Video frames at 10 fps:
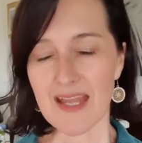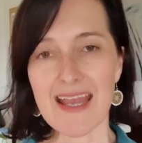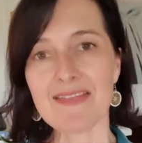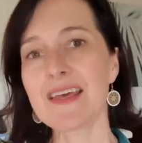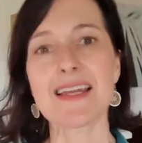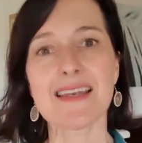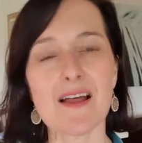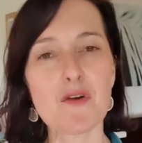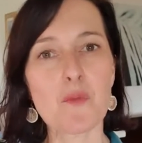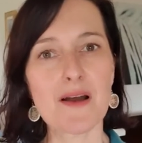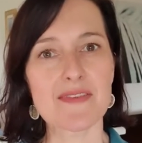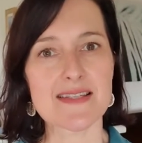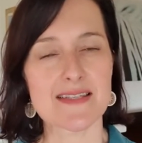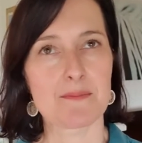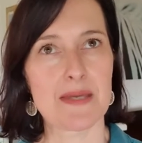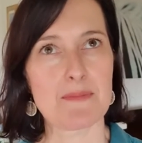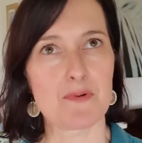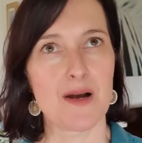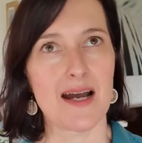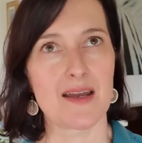And then another one that some
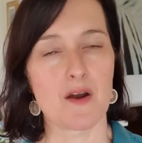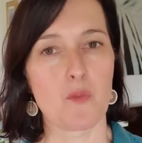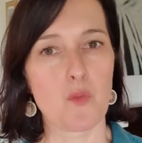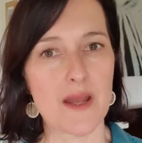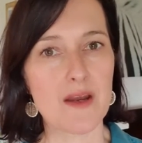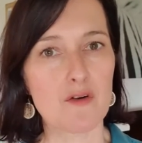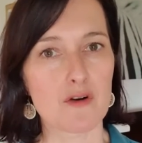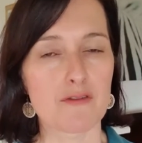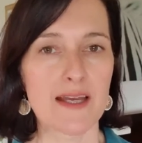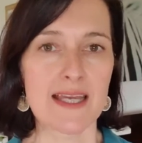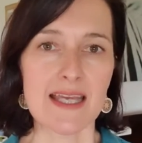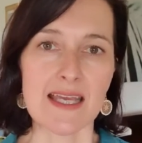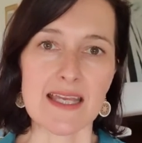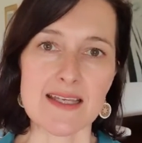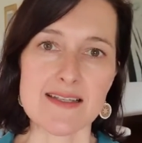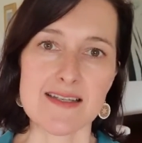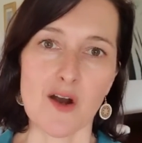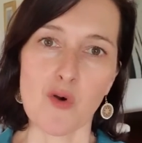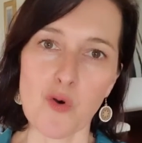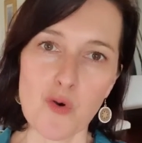people aren't aware of is
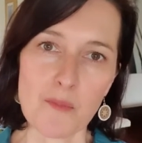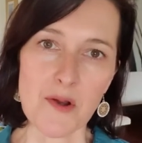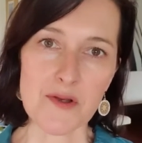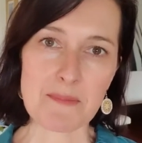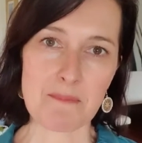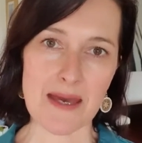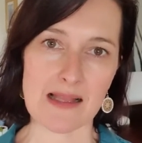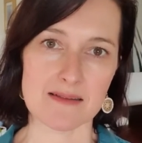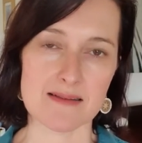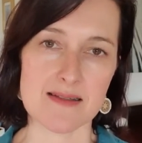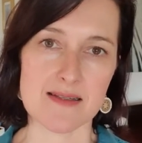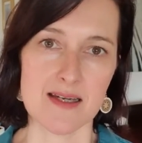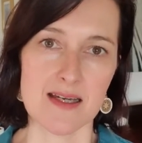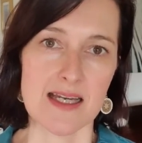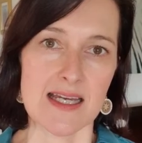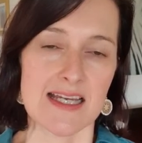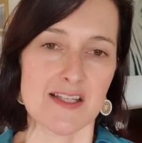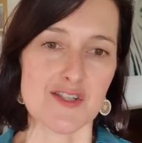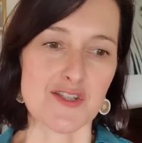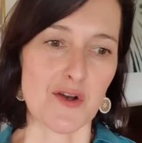hormone imbalance.
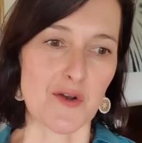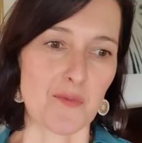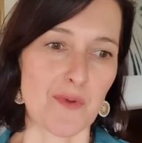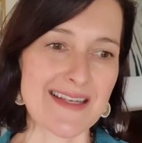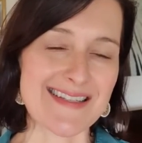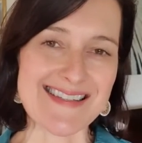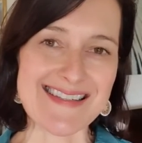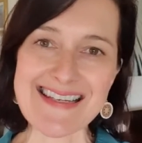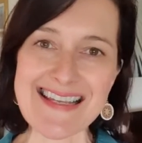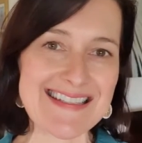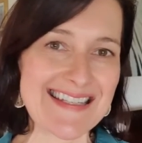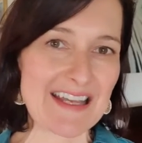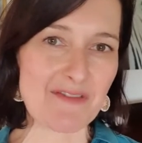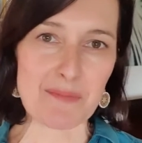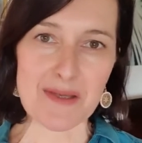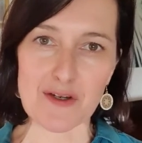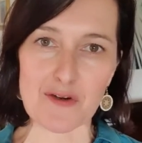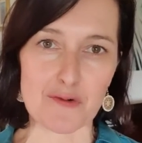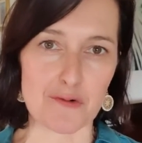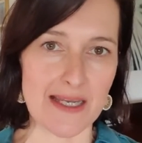So it doesn't need to even be a
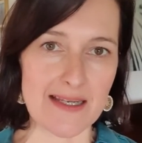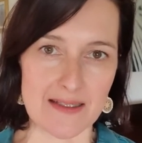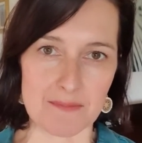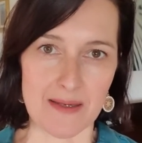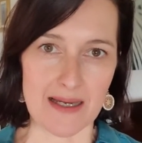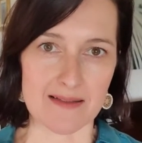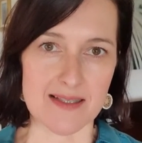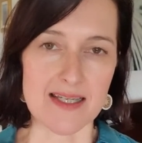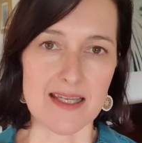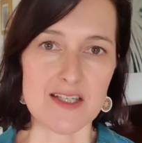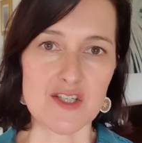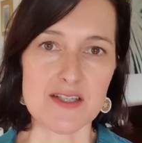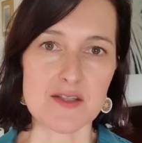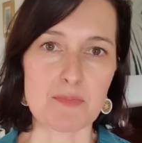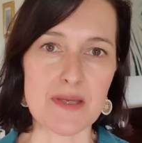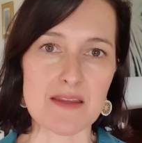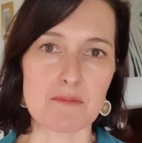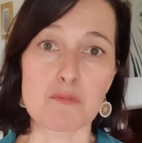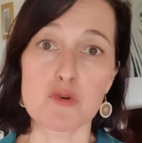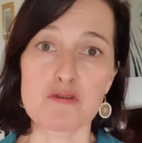great imbalance. It can just be the
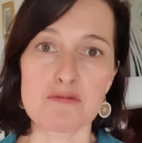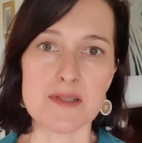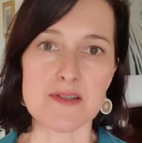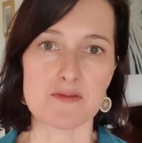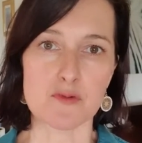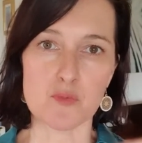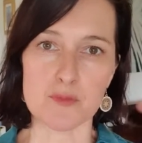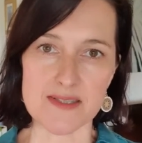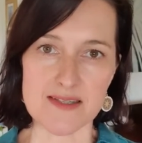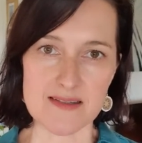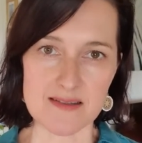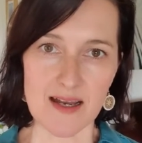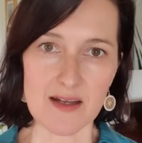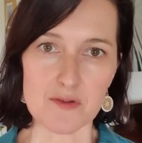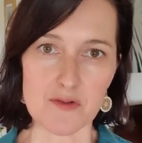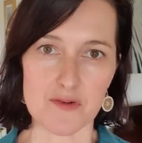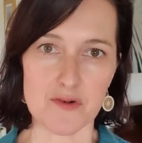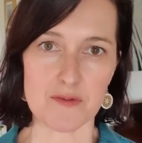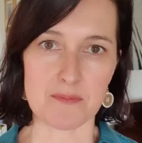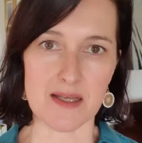movements of a woman's cycle
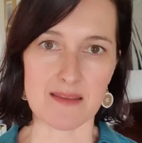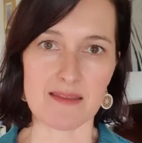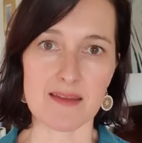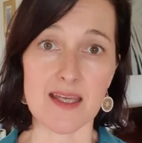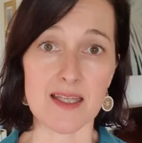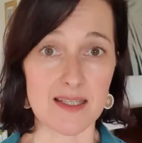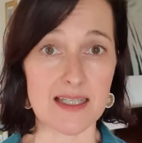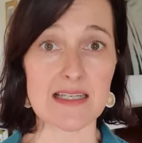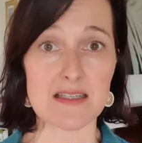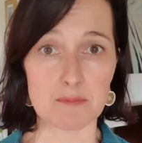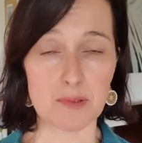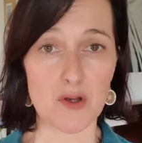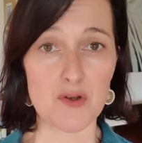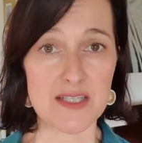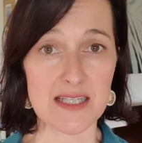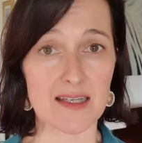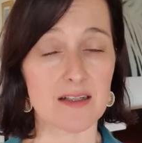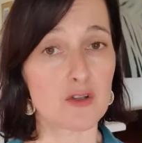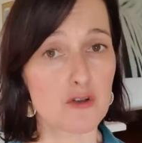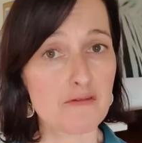through the month that can lead to bloating. And a
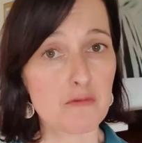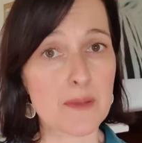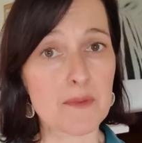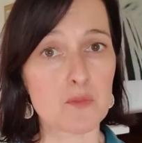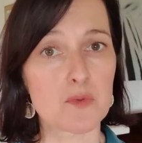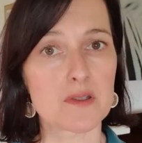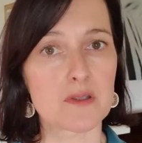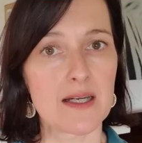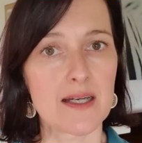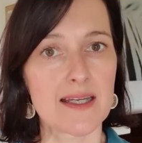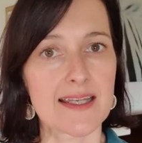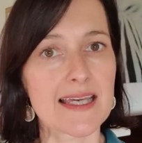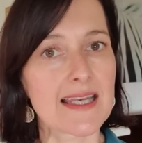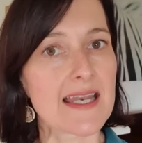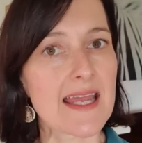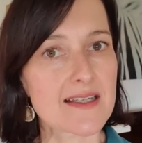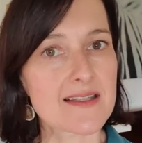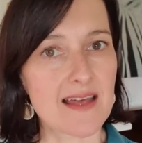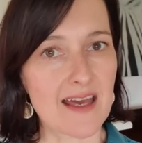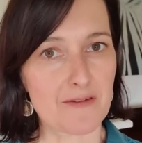lot of women will
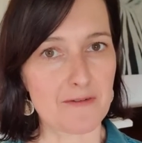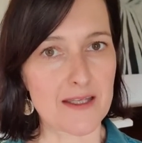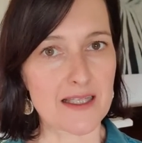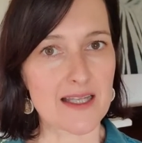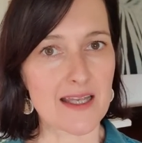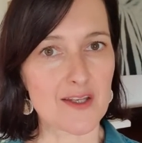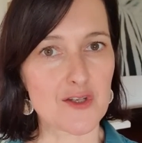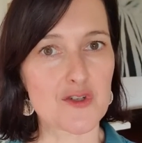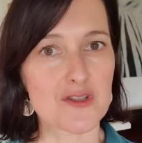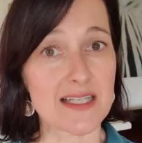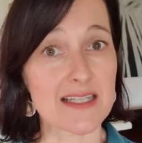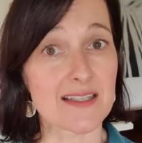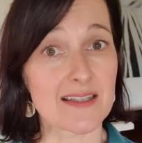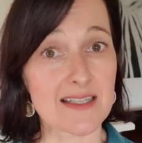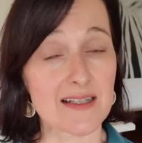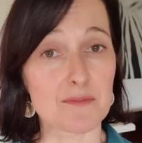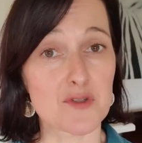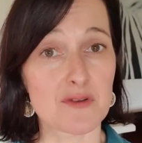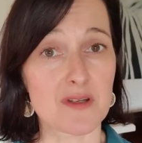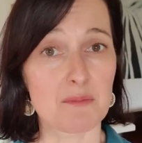connect that feeling usually in the lead up to their